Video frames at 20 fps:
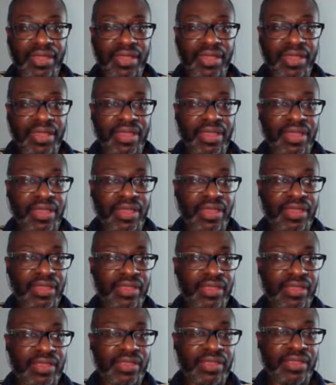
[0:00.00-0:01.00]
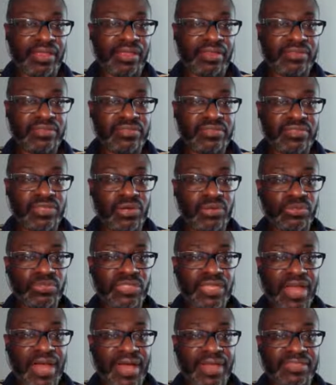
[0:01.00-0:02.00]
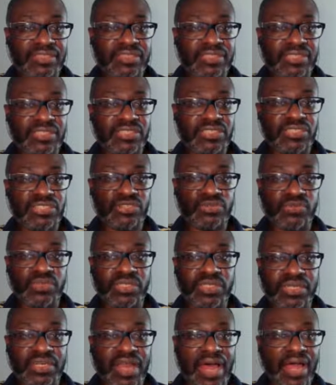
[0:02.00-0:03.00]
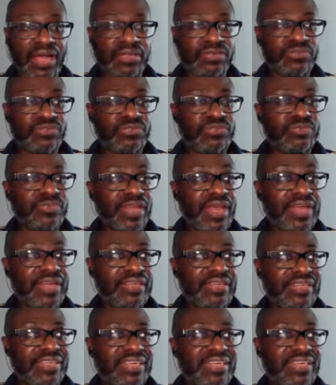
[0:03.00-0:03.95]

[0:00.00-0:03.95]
and those guys looked at you in the locker room like,